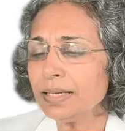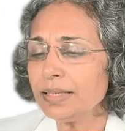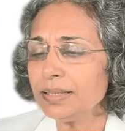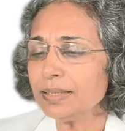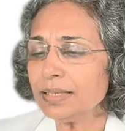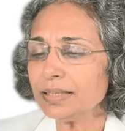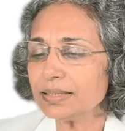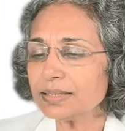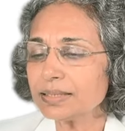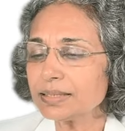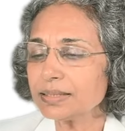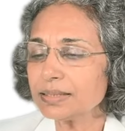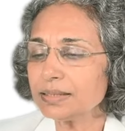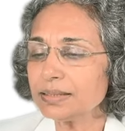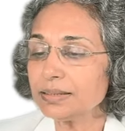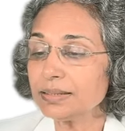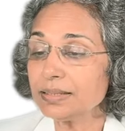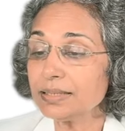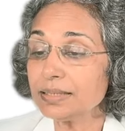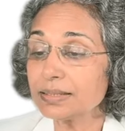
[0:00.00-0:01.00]
Next
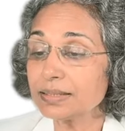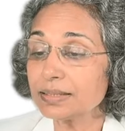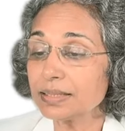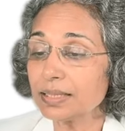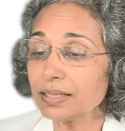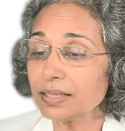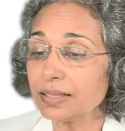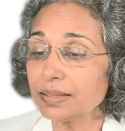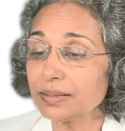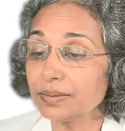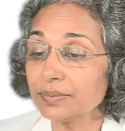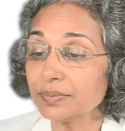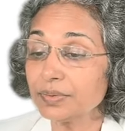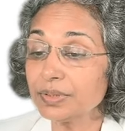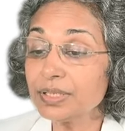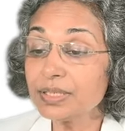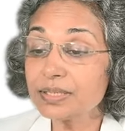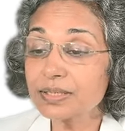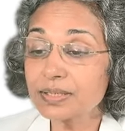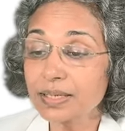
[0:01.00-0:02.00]
is
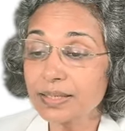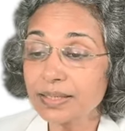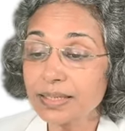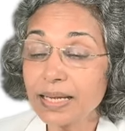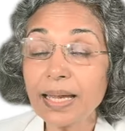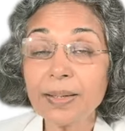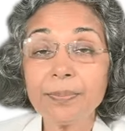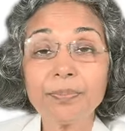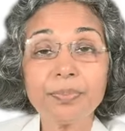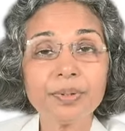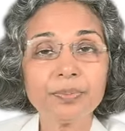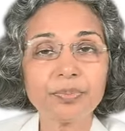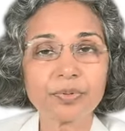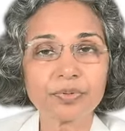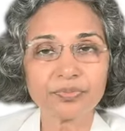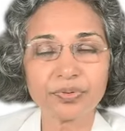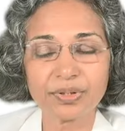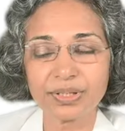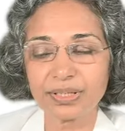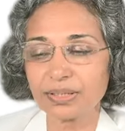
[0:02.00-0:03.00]
his lipid
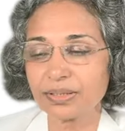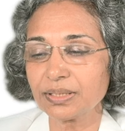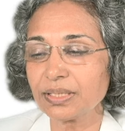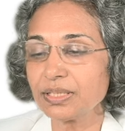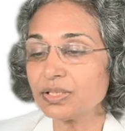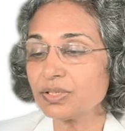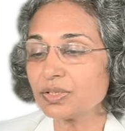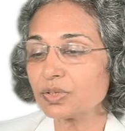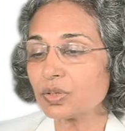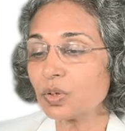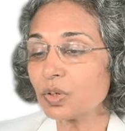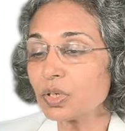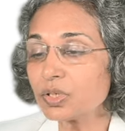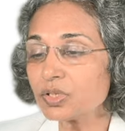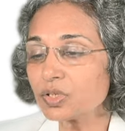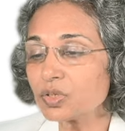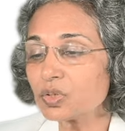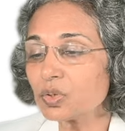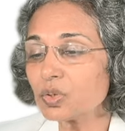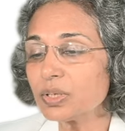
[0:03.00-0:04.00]
profile, that is
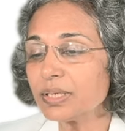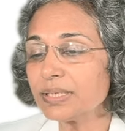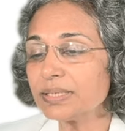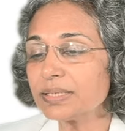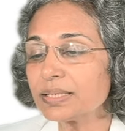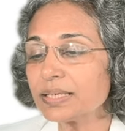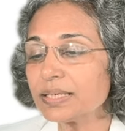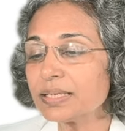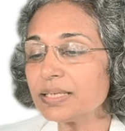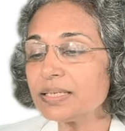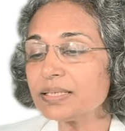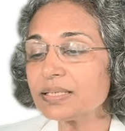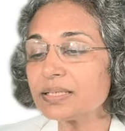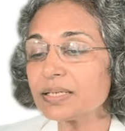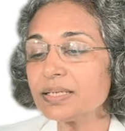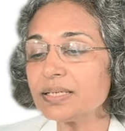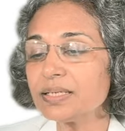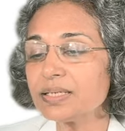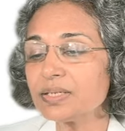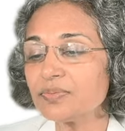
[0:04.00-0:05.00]
cholesterol and
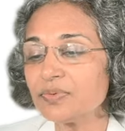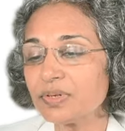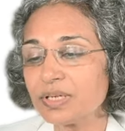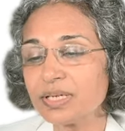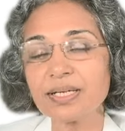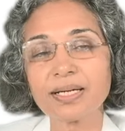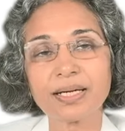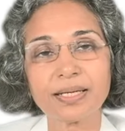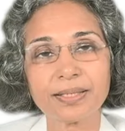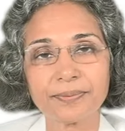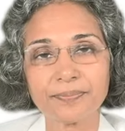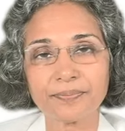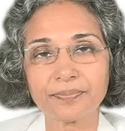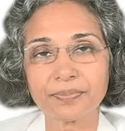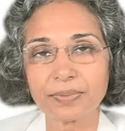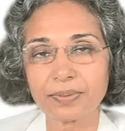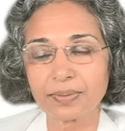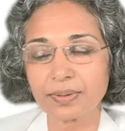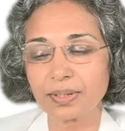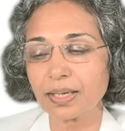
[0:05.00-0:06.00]
triglyceride is very high.
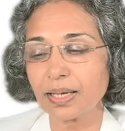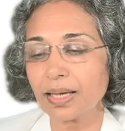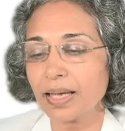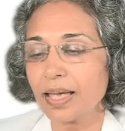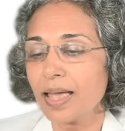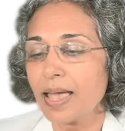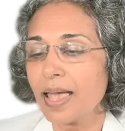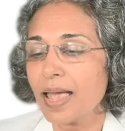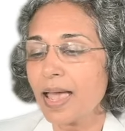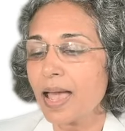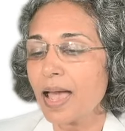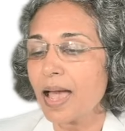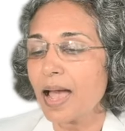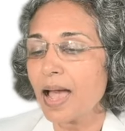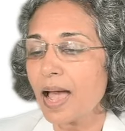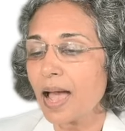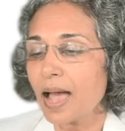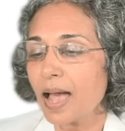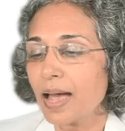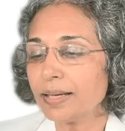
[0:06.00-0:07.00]

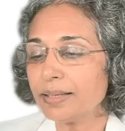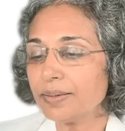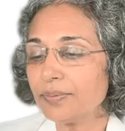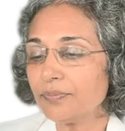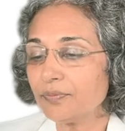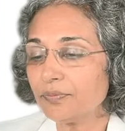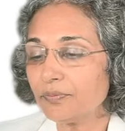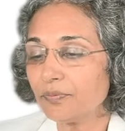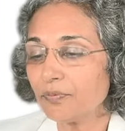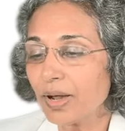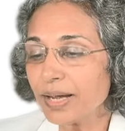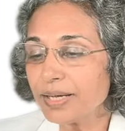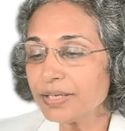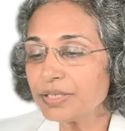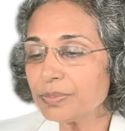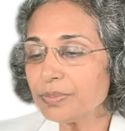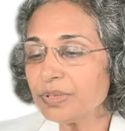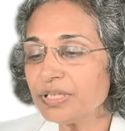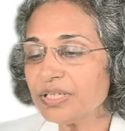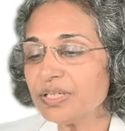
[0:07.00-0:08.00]
And
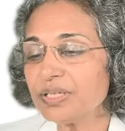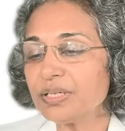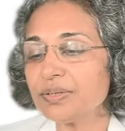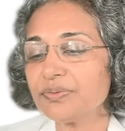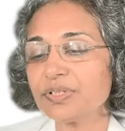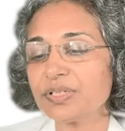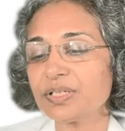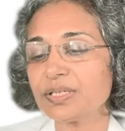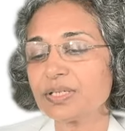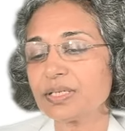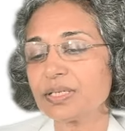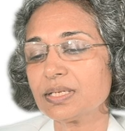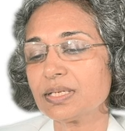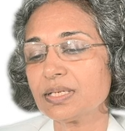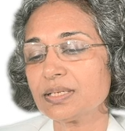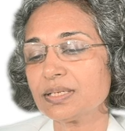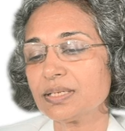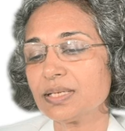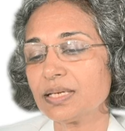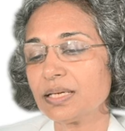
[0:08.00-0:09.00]
vitamin D deficiency
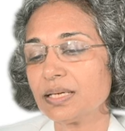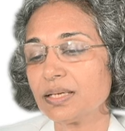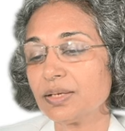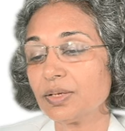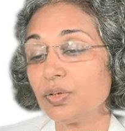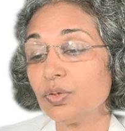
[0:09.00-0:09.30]
is there.